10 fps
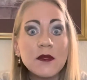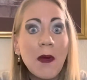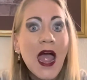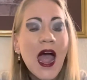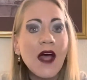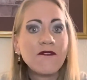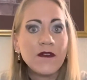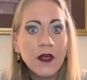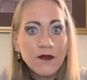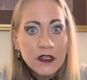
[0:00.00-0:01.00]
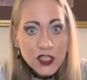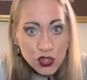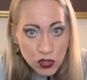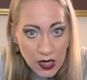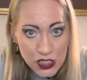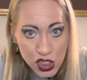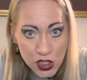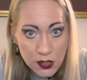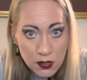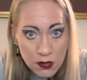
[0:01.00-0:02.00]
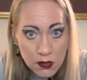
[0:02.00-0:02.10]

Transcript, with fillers: path of destruction."